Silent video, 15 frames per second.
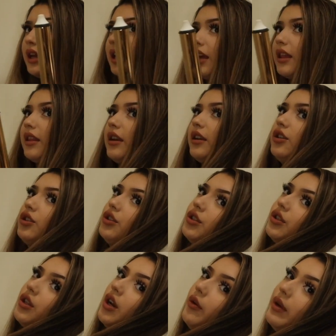and then I just
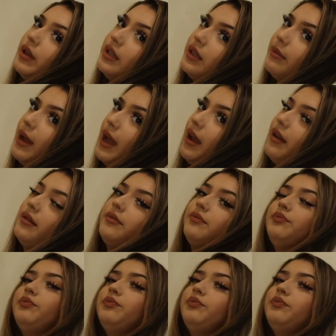throw it to the back.